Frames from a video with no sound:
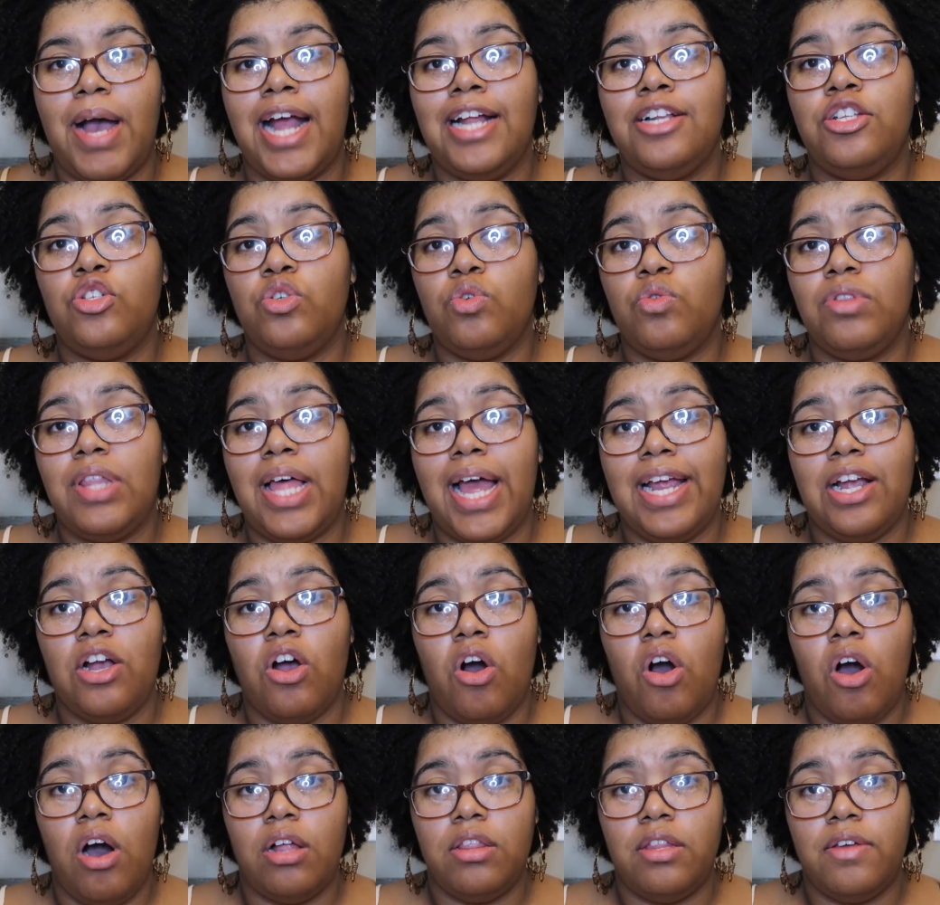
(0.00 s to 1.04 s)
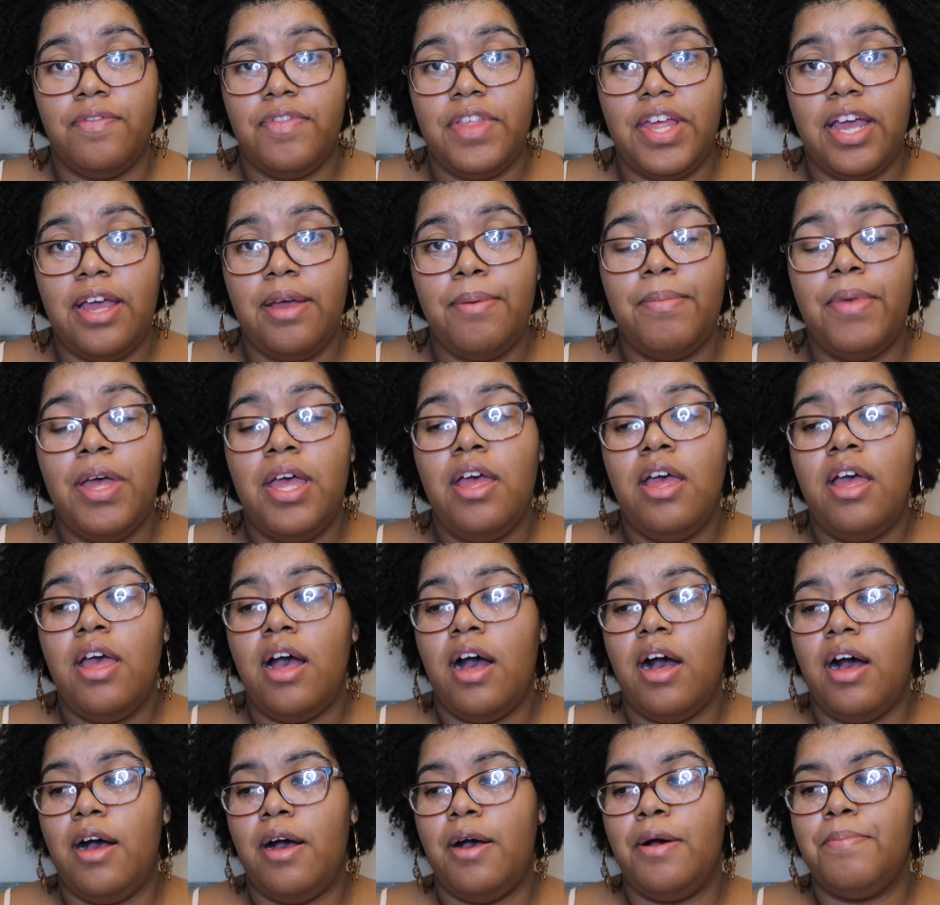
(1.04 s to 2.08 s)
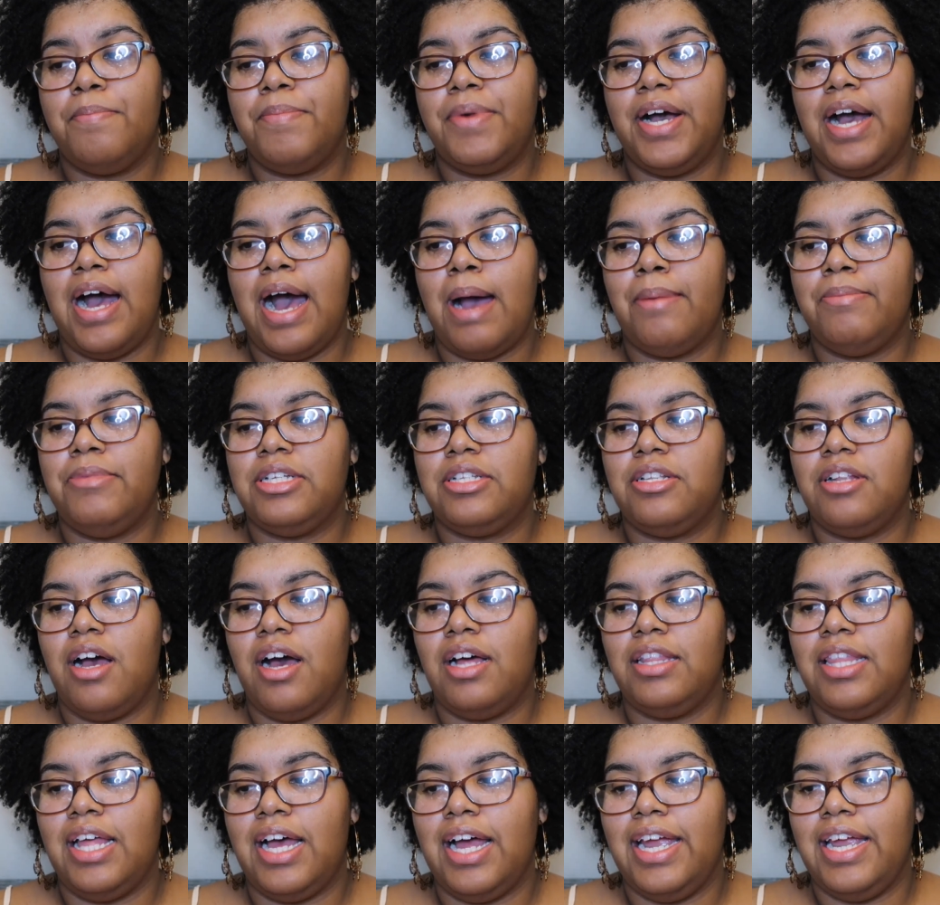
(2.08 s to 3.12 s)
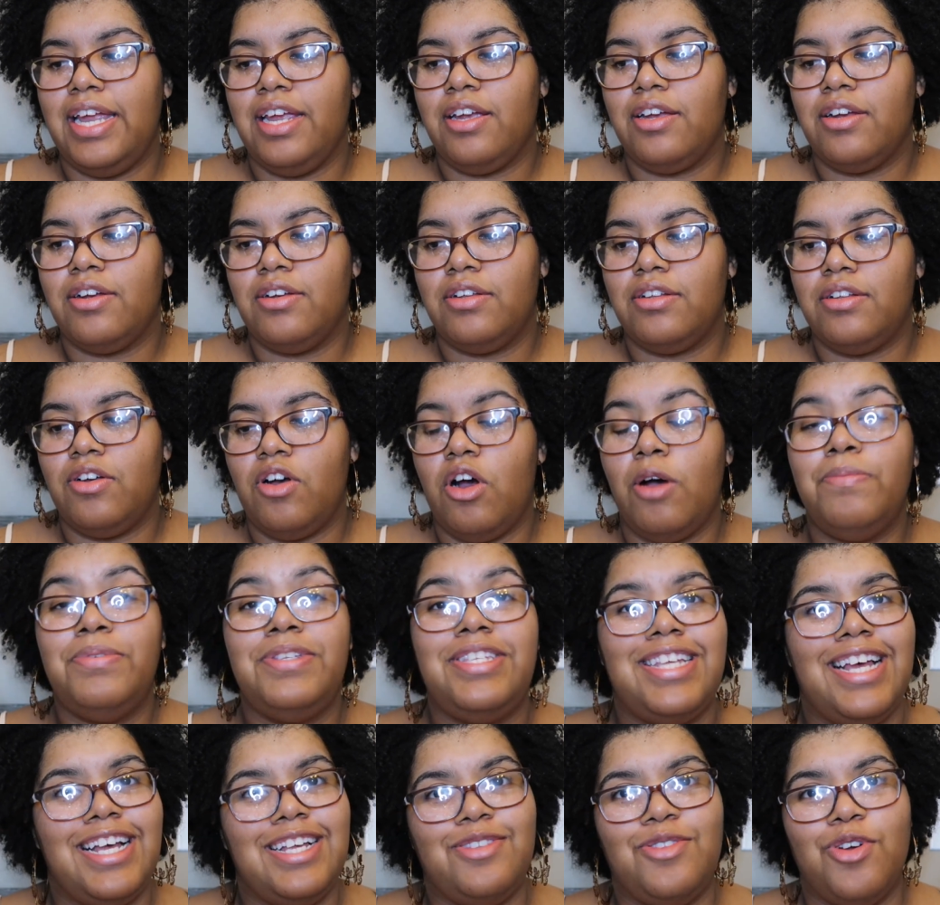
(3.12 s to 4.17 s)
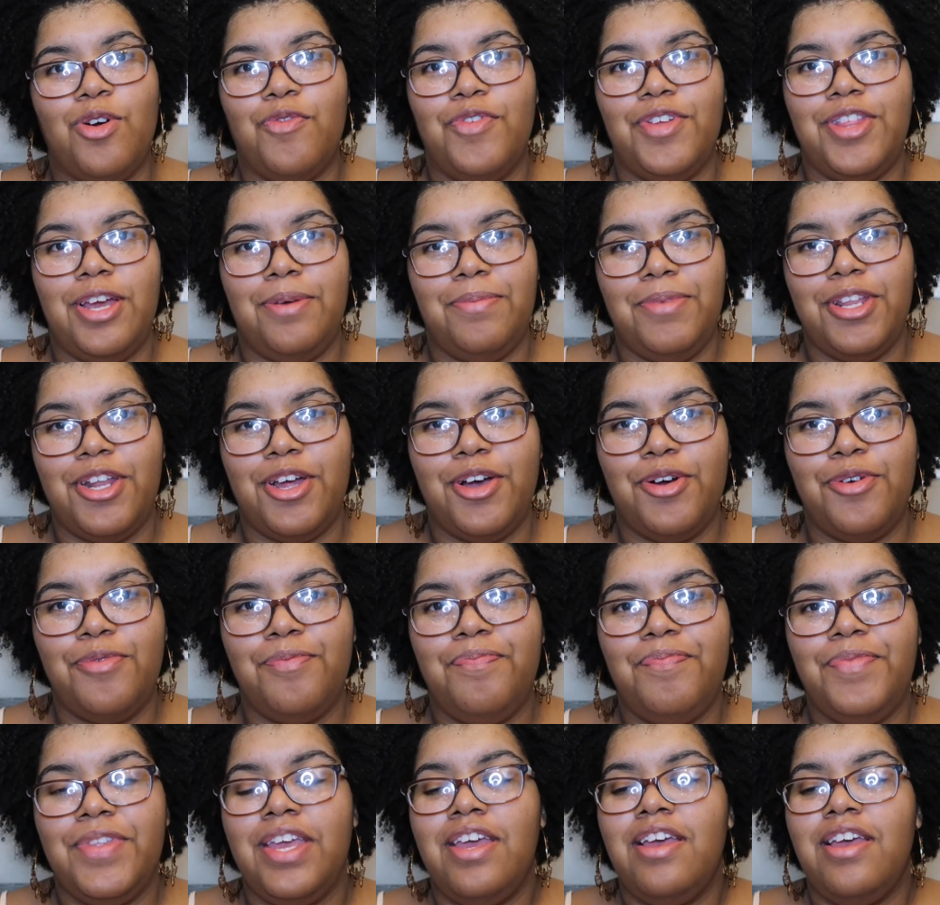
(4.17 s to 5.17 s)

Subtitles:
I do like all of them, but I'm just not like obsessed over them, you know.